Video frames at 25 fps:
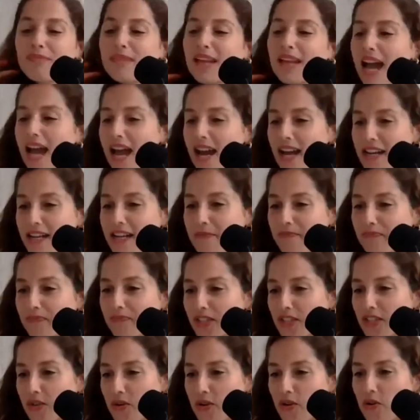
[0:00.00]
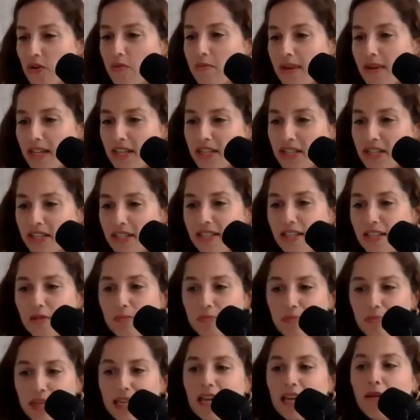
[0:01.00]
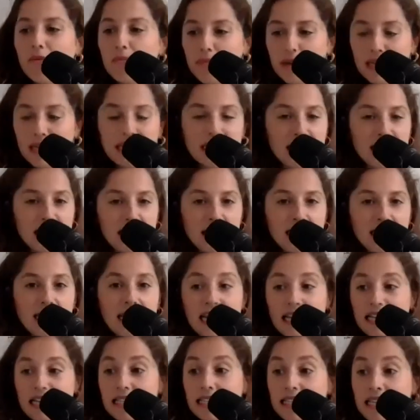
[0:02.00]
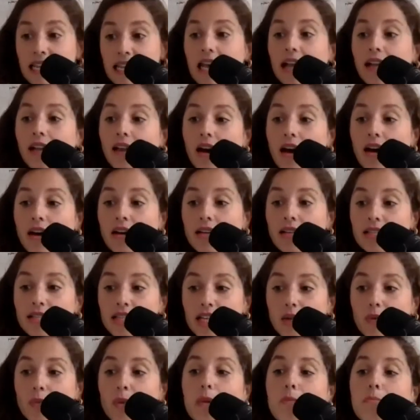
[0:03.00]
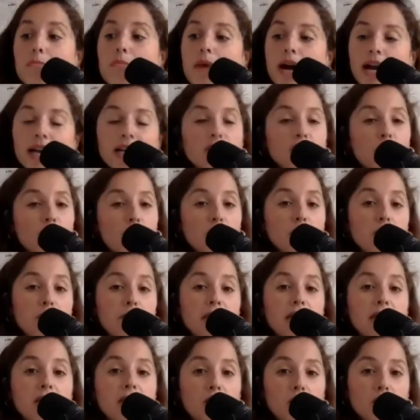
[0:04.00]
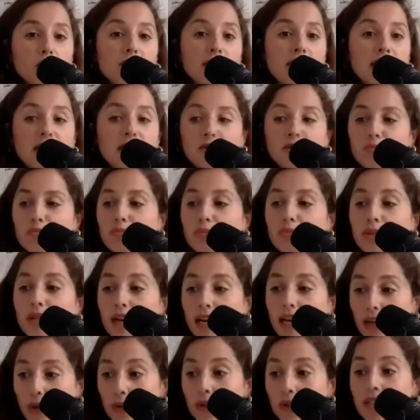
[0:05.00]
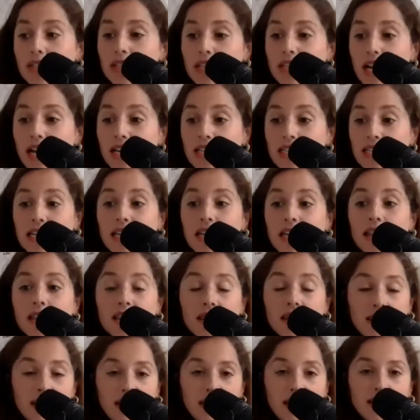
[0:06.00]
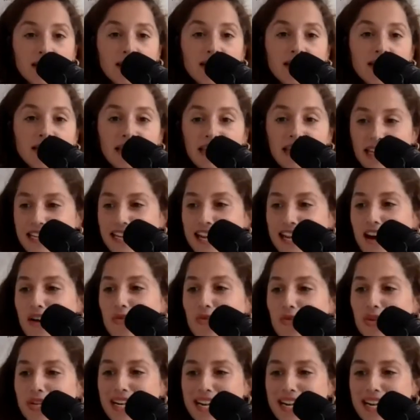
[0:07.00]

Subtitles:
Arie. So you mentioned that being busy can tell us that we might not be good at prioritizing things in our